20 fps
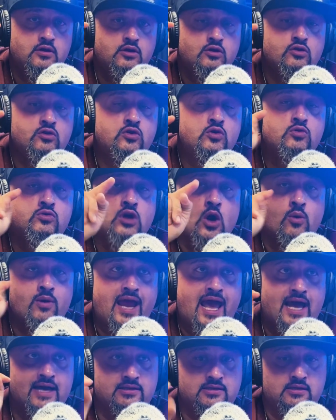You don't
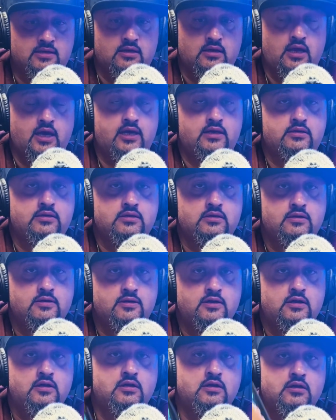escalate.
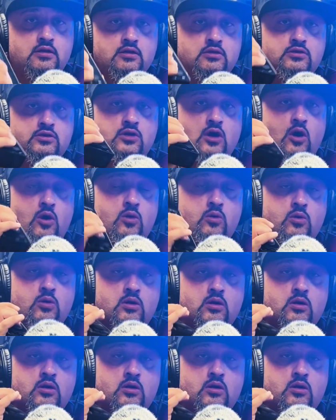So